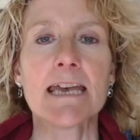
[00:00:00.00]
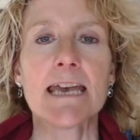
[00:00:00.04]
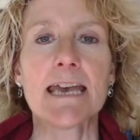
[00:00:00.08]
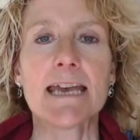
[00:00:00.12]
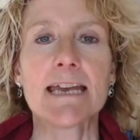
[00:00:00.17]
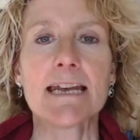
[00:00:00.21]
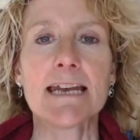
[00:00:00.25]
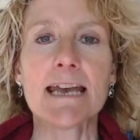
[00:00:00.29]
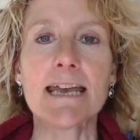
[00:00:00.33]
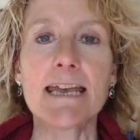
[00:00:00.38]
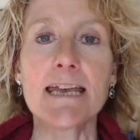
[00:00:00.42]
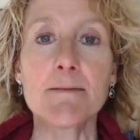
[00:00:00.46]

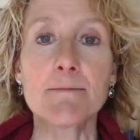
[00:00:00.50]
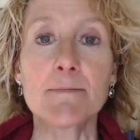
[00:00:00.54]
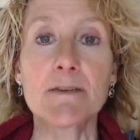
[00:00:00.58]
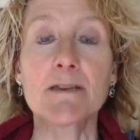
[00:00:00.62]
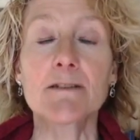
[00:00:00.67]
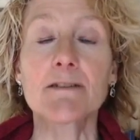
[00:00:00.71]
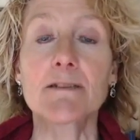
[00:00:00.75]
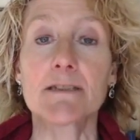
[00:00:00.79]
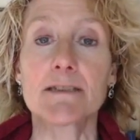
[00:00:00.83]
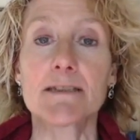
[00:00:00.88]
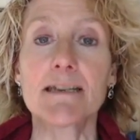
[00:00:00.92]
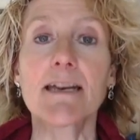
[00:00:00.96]
And I am
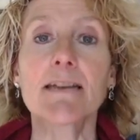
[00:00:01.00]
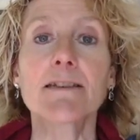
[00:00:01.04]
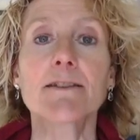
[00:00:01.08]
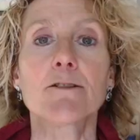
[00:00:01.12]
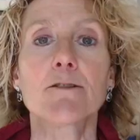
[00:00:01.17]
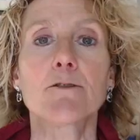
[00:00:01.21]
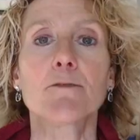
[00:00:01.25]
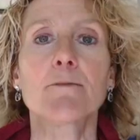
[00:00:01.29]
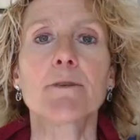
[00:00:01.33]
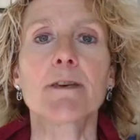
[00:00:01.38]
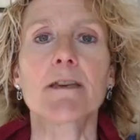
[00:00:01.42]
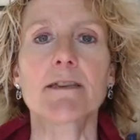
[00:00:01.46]
here to tell
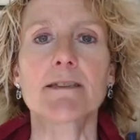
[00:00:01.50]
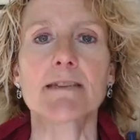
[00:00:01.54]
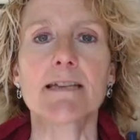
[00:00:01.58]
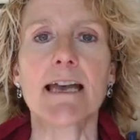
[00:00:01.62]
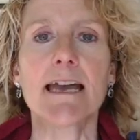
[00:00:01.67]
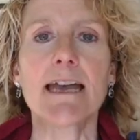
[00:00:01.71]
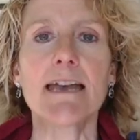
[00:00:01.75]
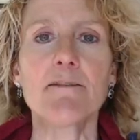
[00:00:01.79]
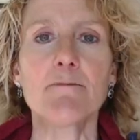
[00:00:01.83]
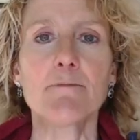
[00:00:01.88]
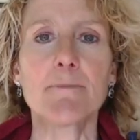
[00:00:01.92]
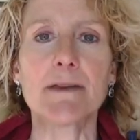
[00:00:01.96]
you because I
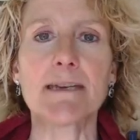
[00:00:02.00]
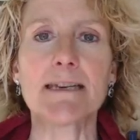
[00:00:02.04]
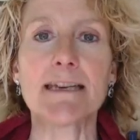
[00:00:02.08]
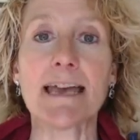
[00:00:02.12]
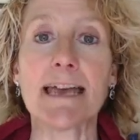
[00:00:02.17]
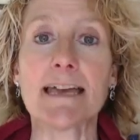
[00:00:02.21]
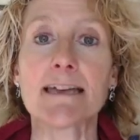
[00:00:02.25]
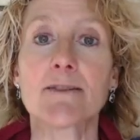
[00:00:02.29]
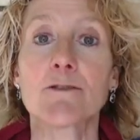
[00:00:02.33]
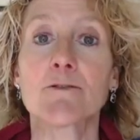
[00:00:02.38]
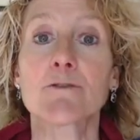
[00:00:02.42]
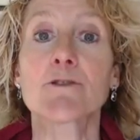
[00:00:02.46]
have been
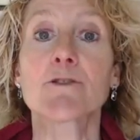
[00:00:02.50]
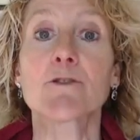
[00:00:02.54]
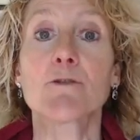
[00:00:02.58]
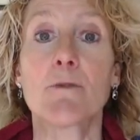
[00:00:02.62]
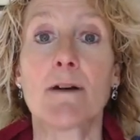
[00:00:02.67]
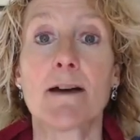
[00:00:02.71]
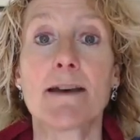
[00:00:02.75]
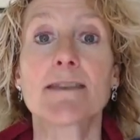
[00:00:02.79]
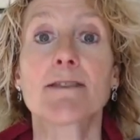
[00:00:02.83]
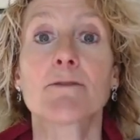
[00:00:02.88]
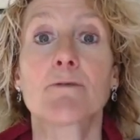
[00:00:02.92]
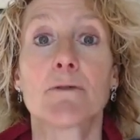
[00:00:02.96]
diagnosed
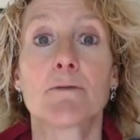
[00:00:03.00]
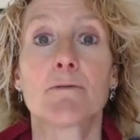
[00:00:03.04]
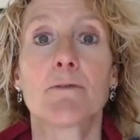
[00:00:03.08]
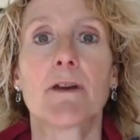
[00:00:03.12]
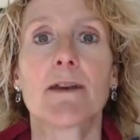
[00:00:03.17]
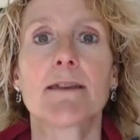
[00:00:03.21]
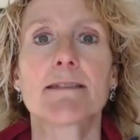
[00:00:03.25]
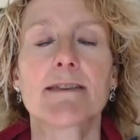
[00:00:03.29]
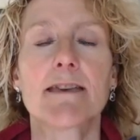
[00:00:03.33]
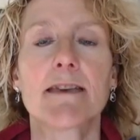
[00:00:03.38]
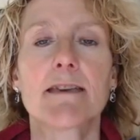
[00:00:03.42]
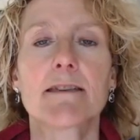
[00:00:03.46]
twice with
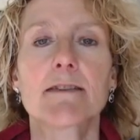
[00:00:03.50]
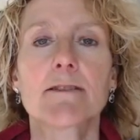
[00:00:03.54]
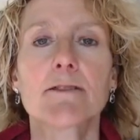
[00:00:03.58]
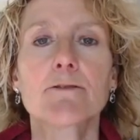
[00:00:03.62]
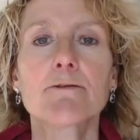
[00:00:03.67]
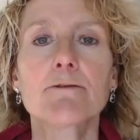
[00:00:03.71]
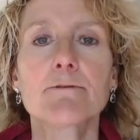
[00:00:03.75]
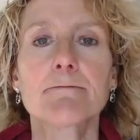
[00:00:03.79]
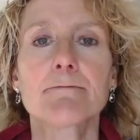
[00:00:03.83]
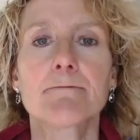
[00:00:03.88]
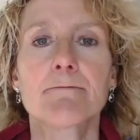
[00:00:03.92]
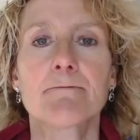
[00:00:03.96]
breast
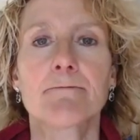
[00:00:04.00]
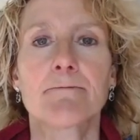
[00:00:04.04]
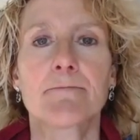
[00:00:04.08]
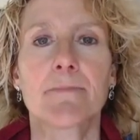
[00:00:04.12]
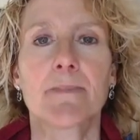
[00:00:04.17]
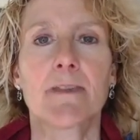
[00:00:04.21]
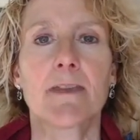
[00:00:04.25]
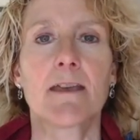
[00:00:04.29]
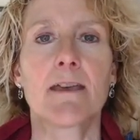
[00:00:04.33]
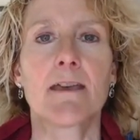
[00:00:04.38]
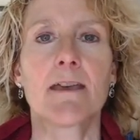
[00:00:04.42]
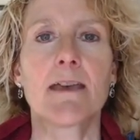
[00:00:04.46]
cancer.
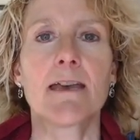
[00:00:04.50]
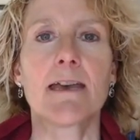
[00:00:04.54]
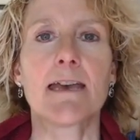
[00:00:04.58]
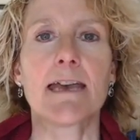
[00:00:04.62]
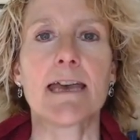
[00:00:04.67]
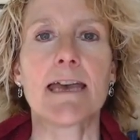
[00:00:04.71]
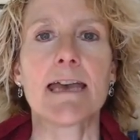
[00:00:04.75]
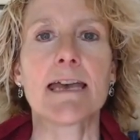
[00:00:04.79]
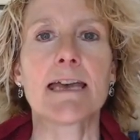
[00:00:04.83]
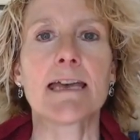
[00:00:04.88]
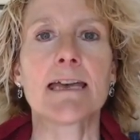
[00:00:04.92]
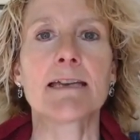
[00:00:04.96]

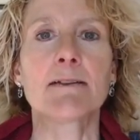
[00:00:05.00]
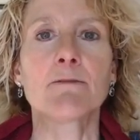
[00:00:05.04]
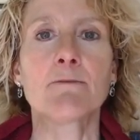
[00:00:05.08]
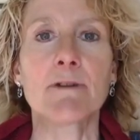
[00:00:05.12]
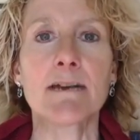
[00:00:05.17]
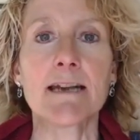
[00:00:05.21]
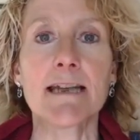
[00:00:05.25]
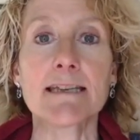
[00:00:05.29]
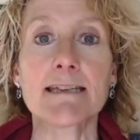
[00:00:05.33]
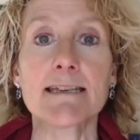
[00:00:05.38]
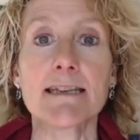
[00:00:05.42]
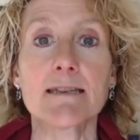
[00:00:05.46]
And
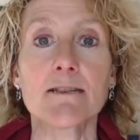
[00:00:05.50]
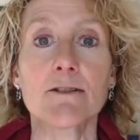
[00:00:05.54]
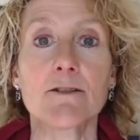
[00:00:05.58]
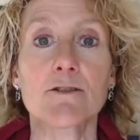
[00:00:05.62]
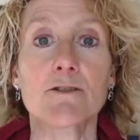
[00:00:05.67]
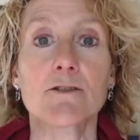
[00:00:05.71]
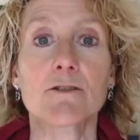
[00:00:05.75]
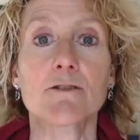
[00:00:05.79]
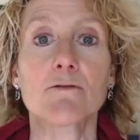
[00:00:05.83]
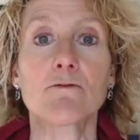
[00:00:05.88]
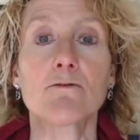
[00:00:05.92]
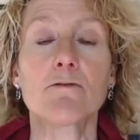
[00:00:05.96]
when I take the
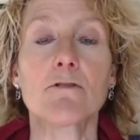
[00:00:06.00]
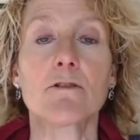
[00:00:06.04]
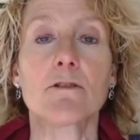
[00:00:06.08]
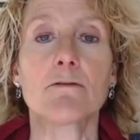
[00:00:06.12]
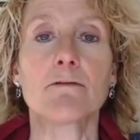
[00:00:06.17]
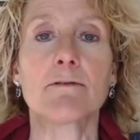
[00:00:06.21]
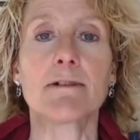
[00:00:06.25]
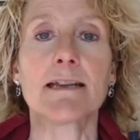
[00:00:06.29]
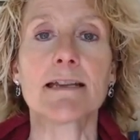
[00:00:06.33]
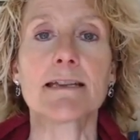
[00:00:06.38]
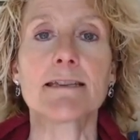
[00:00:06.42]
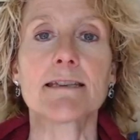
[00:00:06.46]
score,
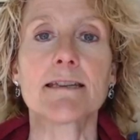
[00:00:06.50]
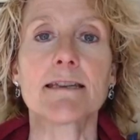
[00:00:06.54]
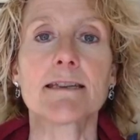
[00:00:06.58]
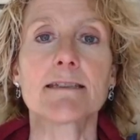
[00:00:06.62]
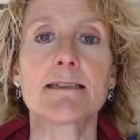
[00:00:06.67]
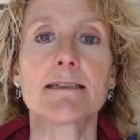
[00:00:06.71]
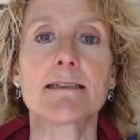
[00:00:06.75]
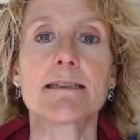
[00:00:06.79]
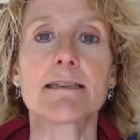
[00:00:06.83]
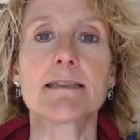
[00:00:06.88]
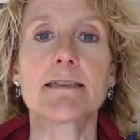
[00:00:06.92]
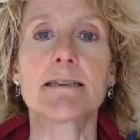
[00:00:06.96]
when I
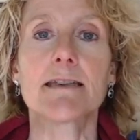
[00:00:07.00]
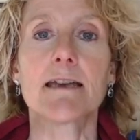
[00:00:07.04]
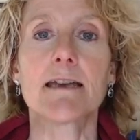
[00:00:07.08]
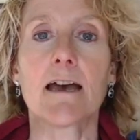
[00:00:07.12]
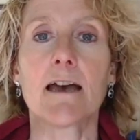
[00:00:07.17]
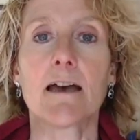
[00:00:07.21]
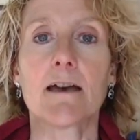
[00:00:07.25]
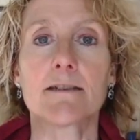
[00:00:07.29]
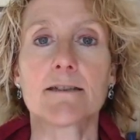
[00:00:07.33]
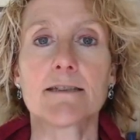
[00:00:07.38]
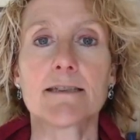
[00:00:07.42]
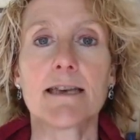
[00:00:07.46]
take the
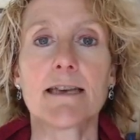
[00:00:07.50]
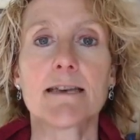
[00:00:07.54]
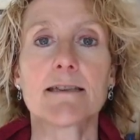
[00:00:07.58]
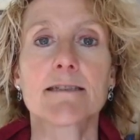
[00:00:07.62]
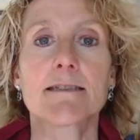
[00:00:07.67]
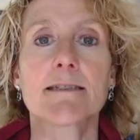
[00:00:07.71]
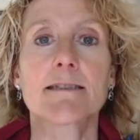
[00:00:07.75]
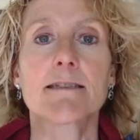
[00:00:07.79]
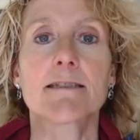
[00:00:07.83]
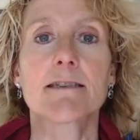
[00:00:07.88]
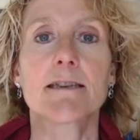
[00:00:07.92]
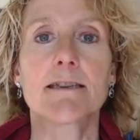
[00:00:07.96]

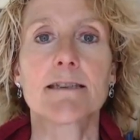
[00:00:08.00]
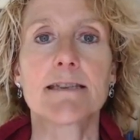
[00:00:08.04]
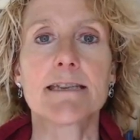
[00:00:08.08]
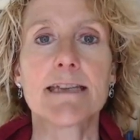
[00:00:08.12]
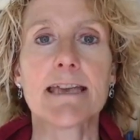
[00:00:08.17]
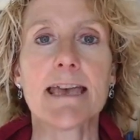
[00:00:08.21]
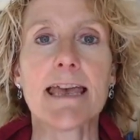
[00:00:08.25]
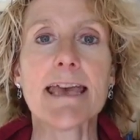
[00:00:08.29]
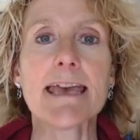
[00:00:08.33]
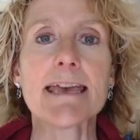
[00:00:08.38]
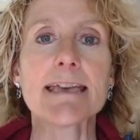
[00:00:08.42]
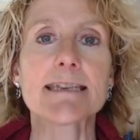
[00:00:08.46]
test, the
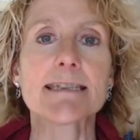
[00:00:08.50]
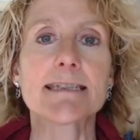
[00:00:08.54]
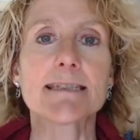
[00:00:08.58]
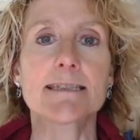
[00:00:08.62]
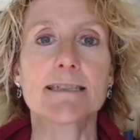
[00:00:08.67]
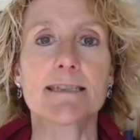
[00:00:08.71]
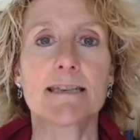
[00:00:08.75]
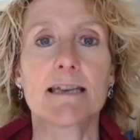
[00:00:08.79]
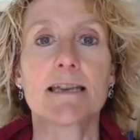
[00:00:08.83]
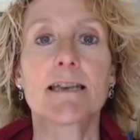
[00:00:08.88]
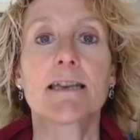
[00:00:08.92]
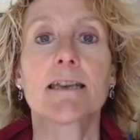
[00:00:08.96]

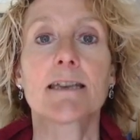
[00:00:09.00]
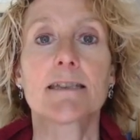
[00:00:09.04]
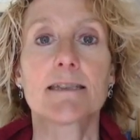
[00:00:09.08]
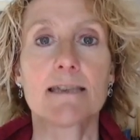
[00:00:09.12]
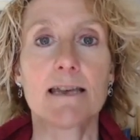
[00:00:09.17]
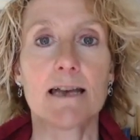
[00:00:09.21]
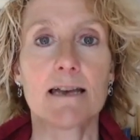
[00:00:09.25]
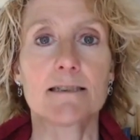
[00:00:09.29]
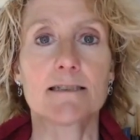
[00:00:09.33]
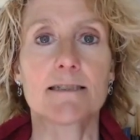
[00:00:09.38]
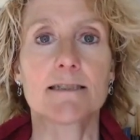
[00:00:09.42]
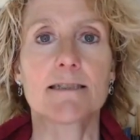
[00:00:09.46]
ACE
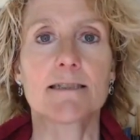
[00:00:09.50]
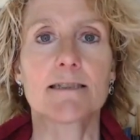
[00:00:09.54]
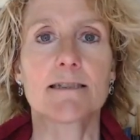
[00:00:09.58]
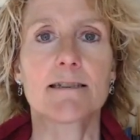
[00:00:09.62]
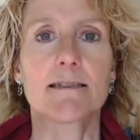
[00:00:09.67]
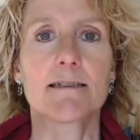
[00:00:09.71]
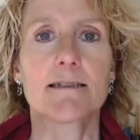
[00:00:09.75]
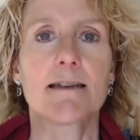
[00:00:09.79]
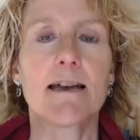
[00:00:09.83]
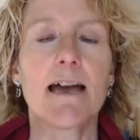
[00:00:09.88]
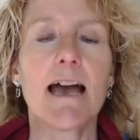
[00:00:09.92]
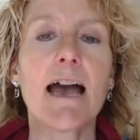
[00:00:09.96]
test,
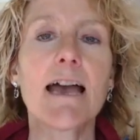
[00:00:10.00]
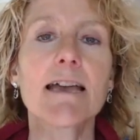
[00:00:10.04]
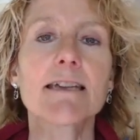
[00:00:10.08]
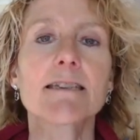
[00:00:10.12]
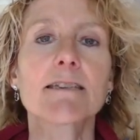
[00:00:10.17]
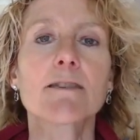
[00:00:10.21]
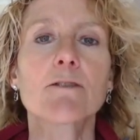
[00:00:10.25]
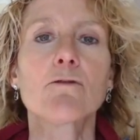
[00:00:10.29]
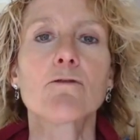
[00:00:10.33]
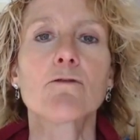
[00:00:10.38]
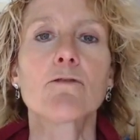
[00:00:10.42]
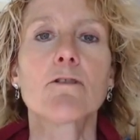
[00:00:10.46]
I
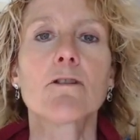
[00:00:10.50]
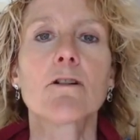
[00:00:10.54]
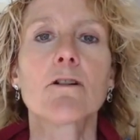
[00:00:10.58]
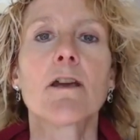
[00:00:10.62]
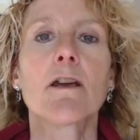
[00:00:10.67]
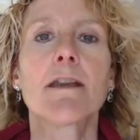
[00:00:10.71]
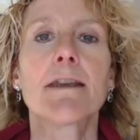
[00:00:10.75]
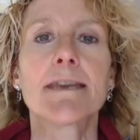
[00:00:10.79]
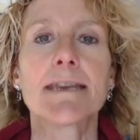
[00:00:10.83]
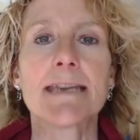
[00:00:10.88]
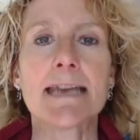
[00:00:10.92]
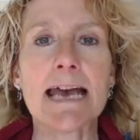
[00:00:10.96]
score
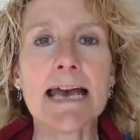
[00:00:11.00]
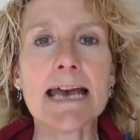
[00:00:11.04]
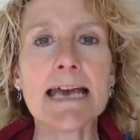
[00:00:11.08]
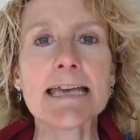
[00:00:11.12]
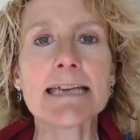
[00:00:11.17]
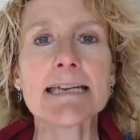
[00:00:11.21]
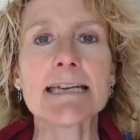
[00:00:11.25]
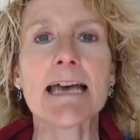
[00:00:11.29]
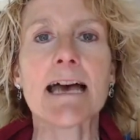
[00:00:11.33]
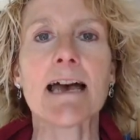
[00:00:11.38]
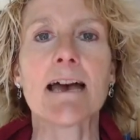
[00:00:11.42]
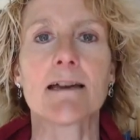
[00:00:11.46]

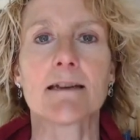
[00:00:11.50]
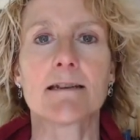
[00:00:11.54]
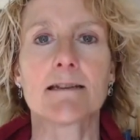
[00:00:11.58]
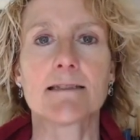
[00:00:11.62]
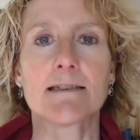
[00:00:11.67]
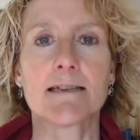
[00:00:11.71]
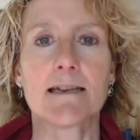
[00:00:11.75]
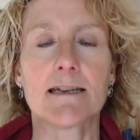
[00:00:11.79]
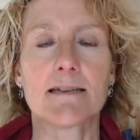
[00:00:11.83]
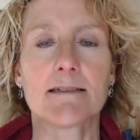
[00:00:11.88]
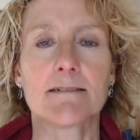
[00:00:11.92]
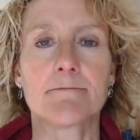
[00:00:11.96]
9 out of
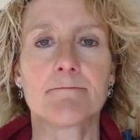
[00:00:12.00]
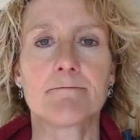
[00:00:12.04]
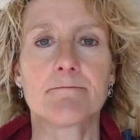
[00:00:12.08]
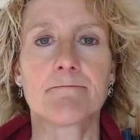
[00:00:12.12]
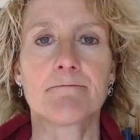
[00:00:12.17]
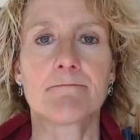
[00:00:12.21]
10.